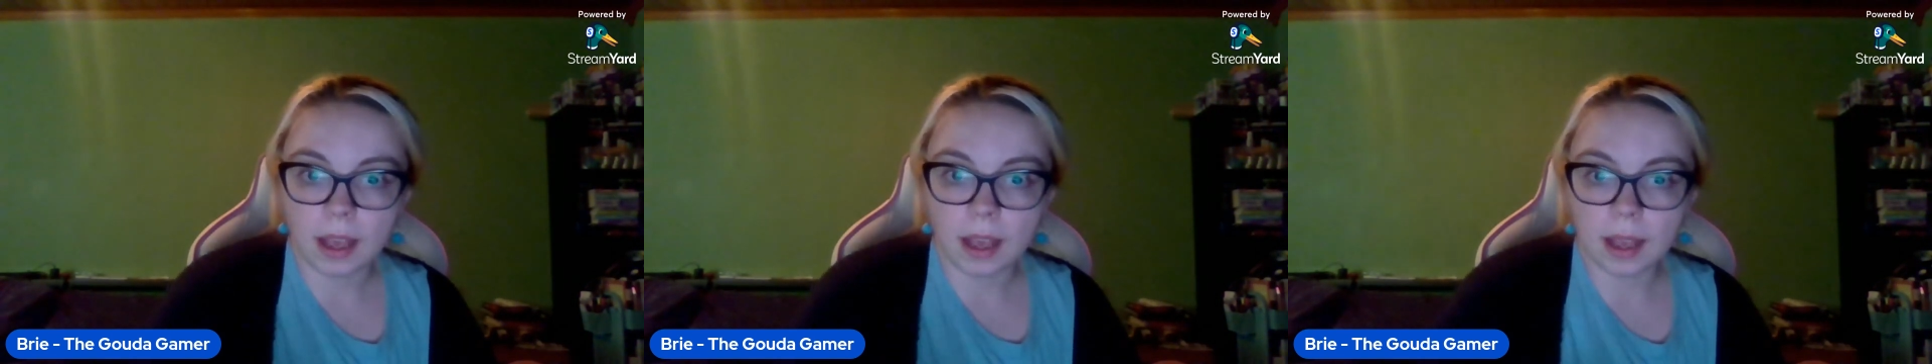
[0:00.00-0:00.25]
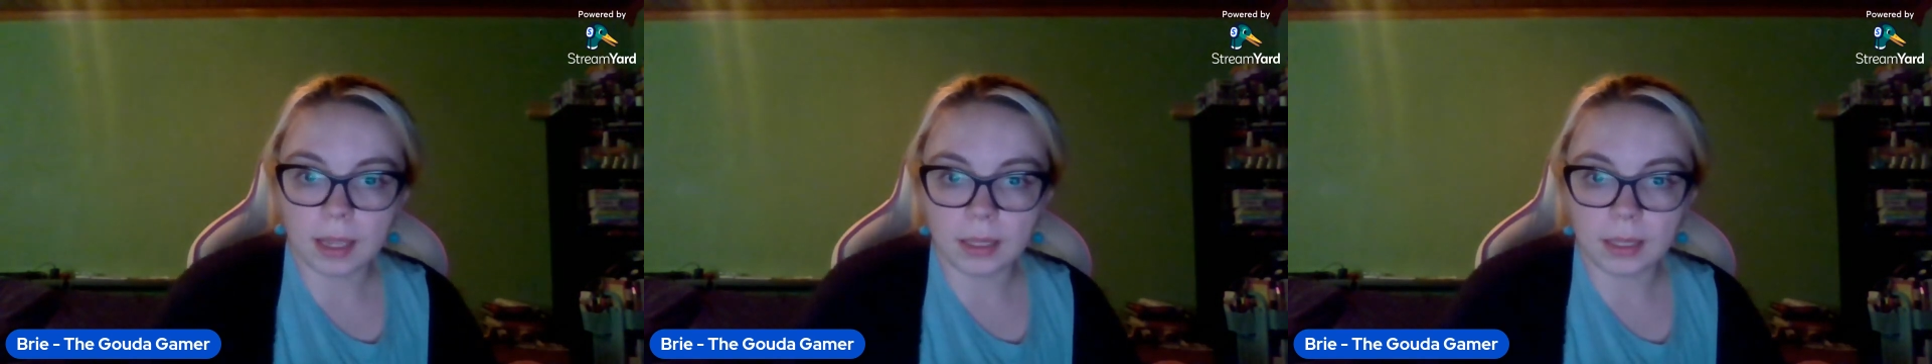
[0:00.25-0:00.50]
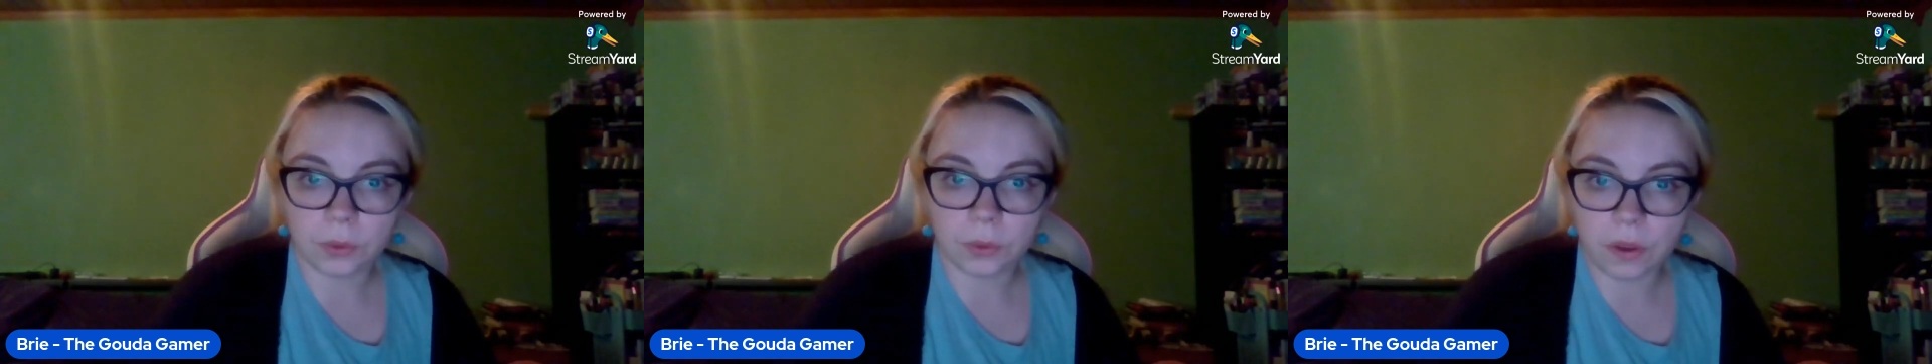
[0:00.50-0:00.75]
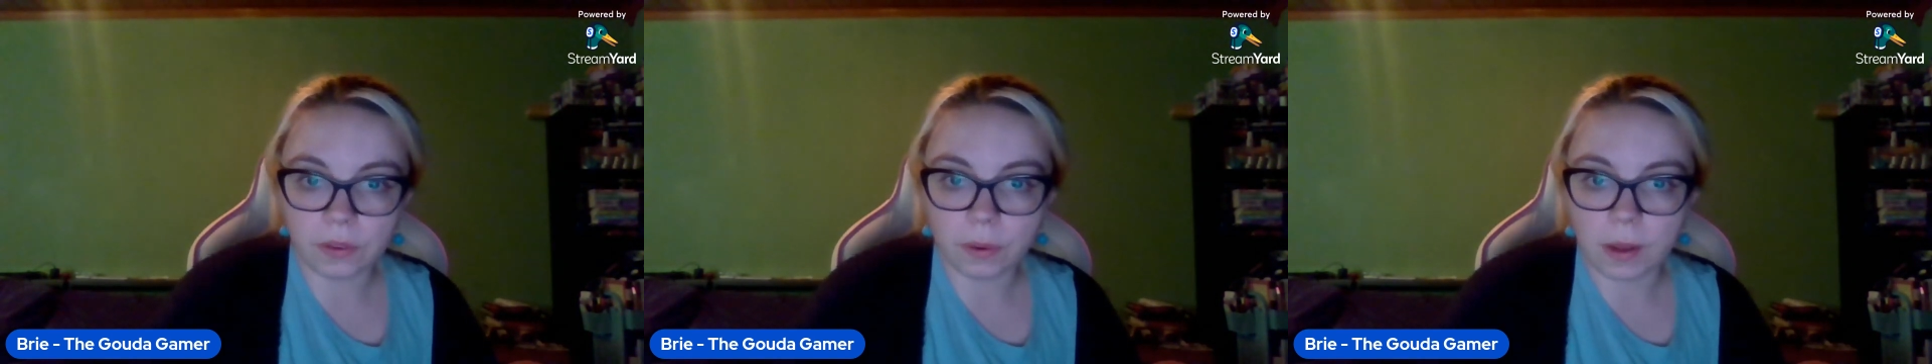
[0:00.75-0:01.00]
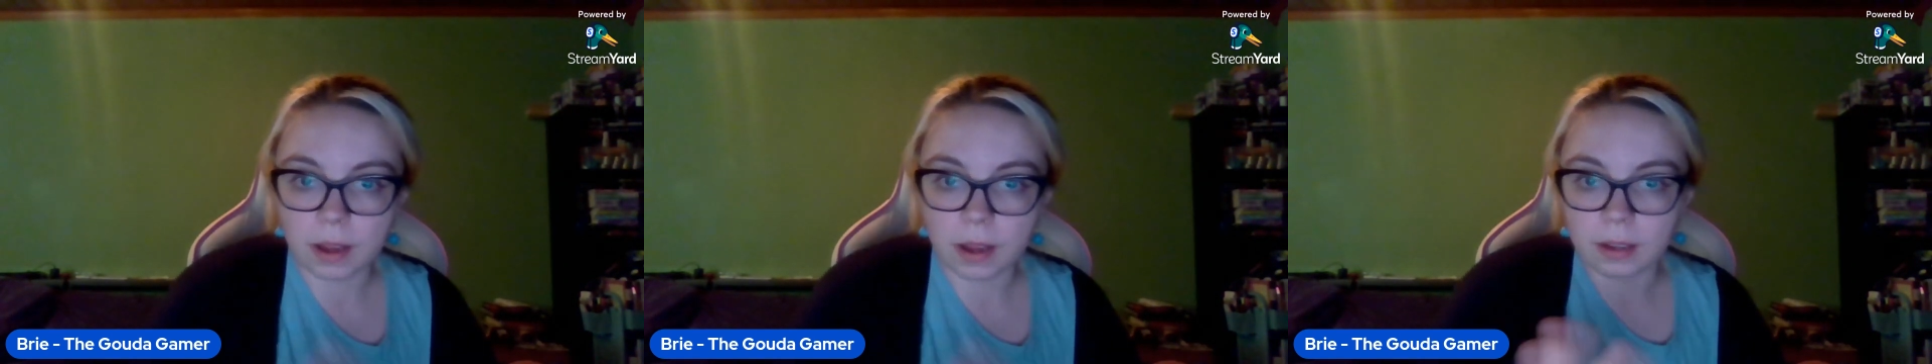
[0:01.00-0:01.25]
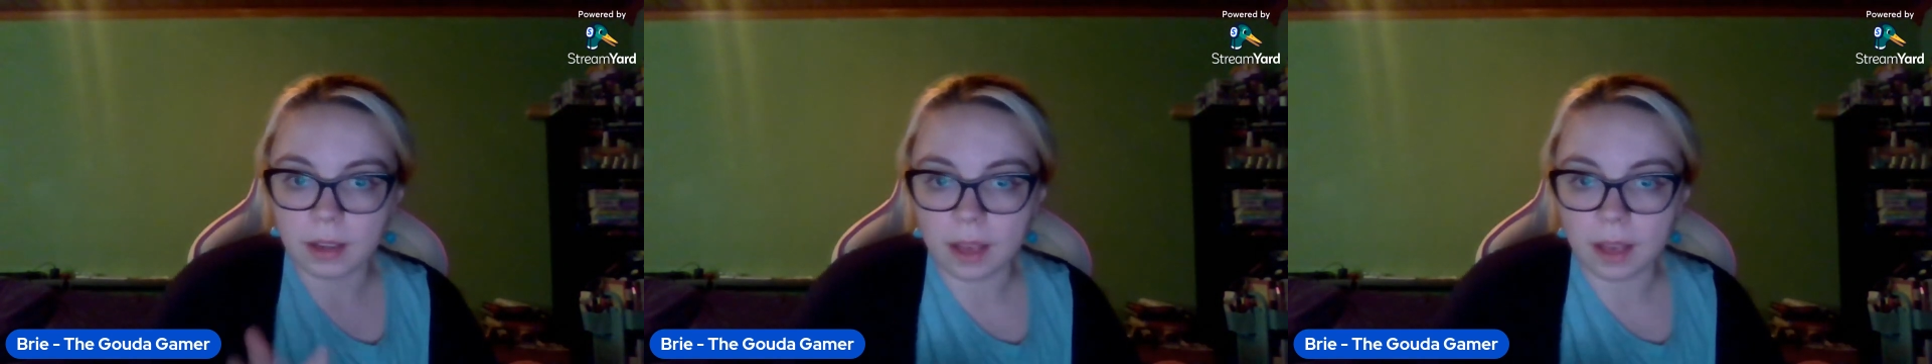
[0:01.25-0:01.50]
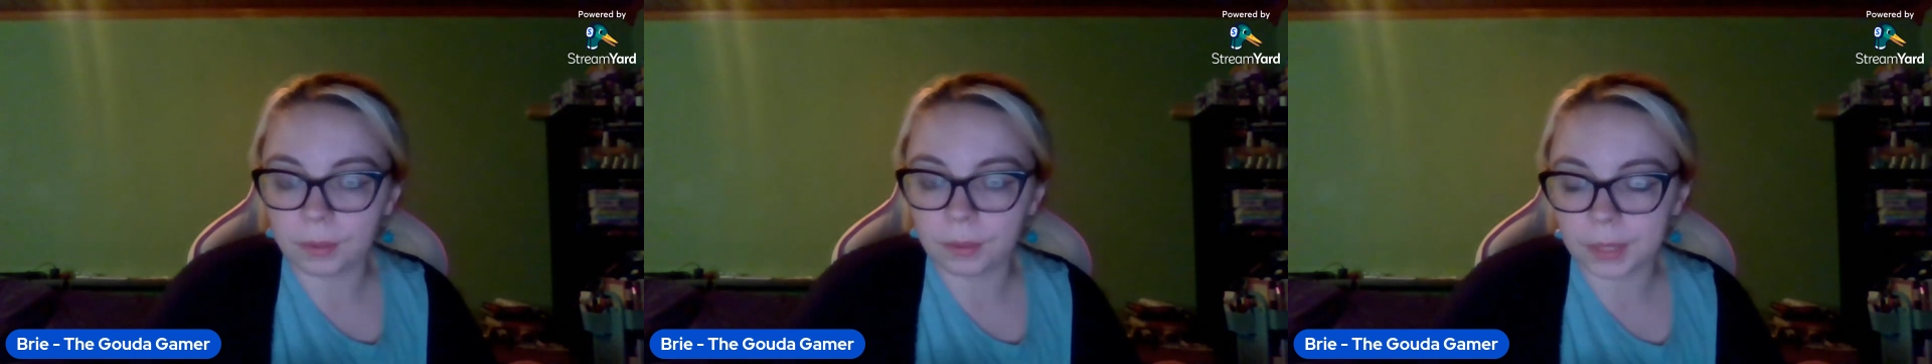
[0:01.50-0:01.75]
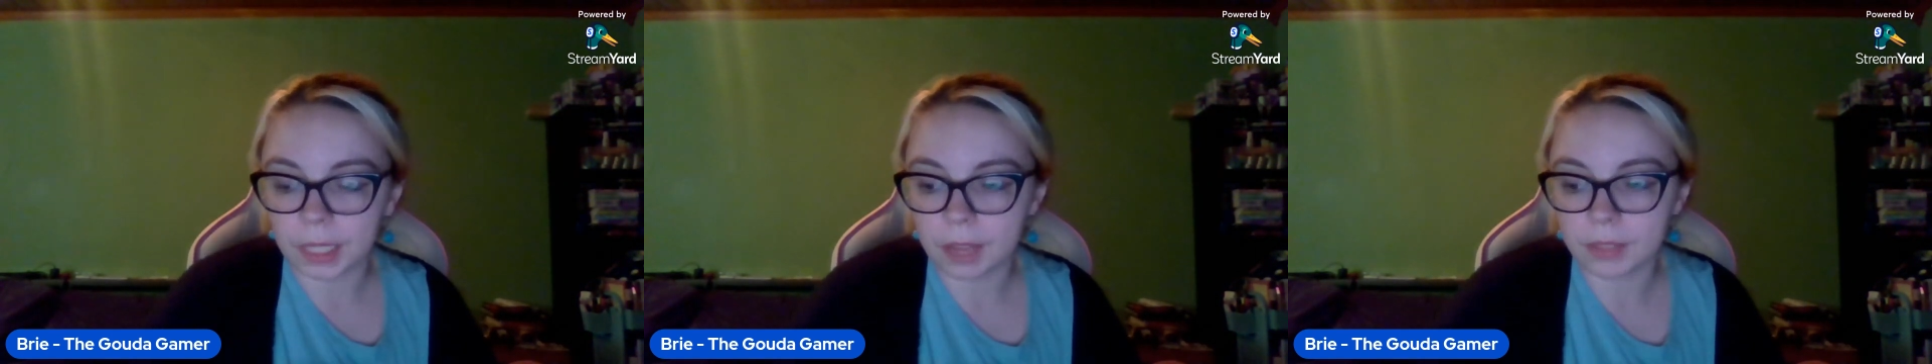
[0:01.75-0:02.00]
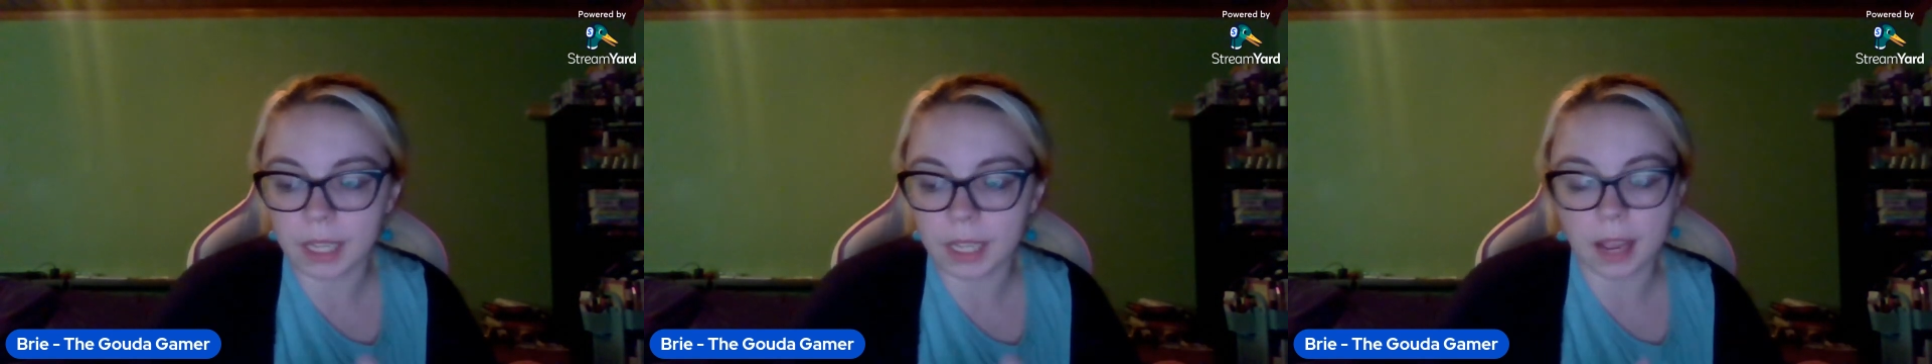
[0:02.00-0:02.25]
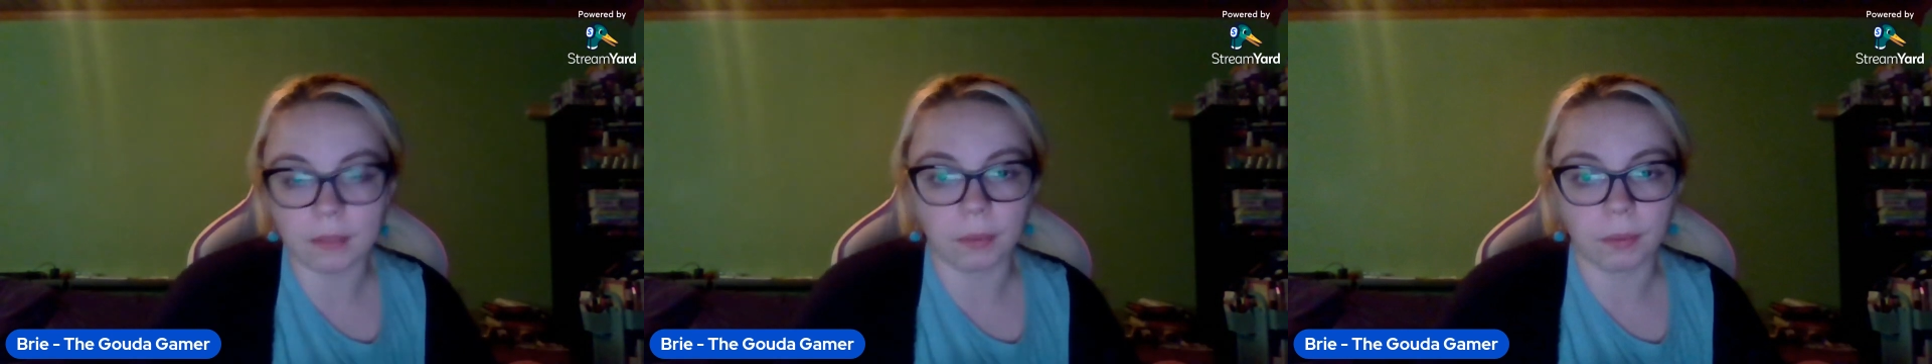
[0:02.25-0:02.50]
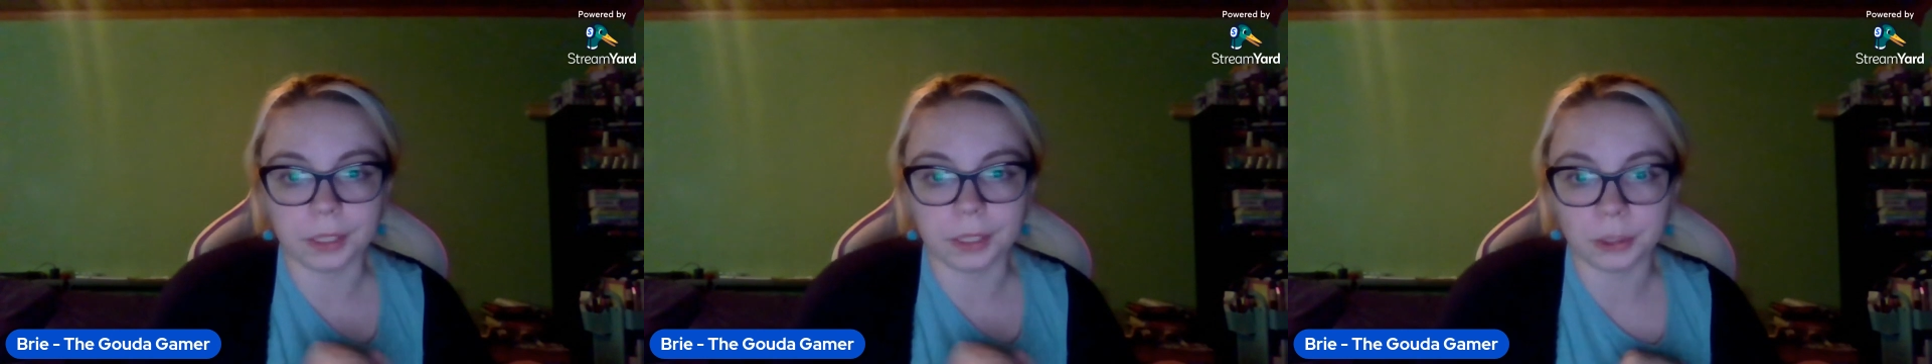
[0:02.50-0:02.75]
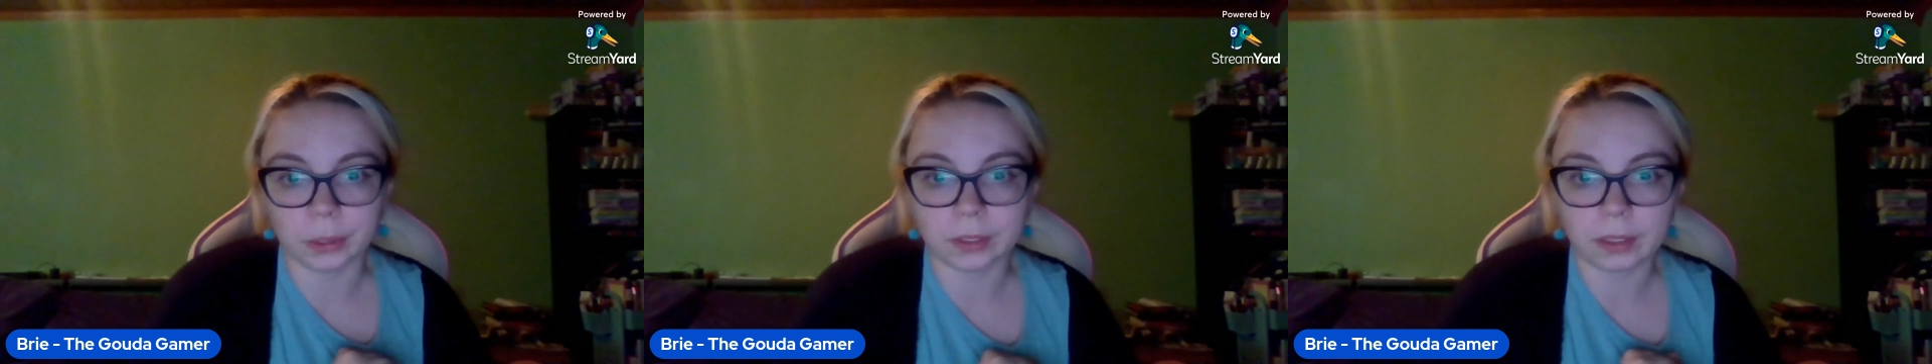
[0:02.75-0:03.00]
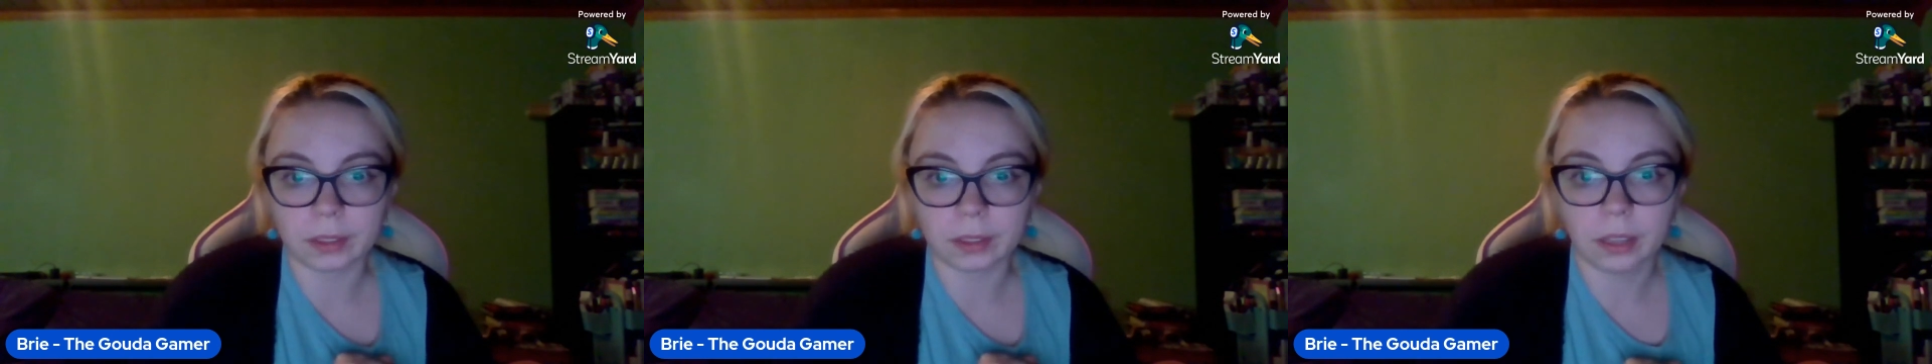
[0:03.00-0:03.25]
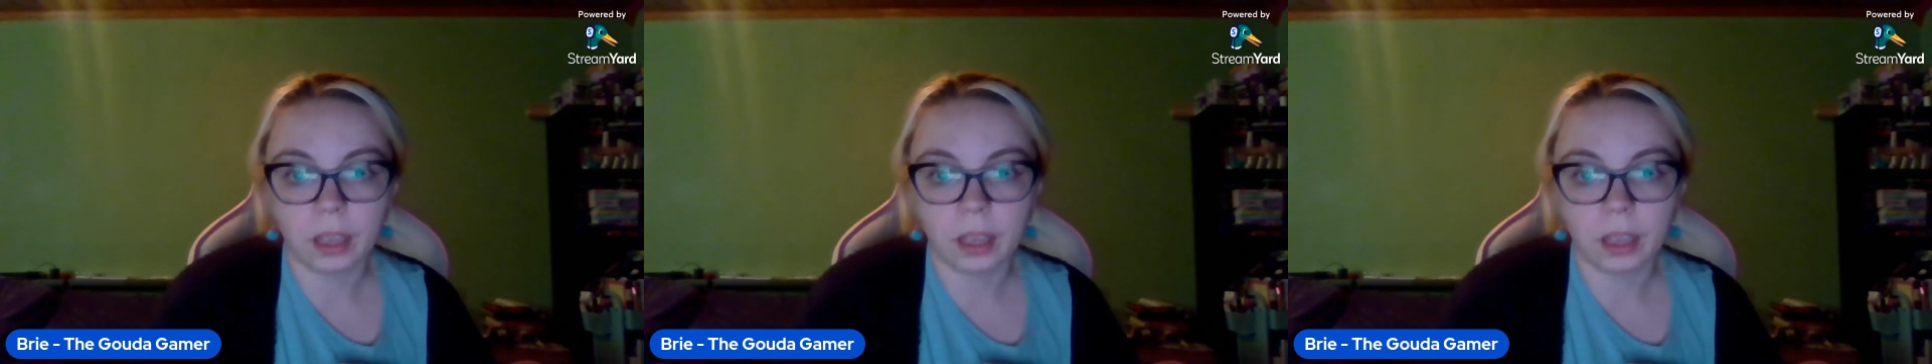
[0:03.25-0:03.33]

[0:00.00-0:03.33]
easy for everyone. Everyone loves it. Everyone enjoys it.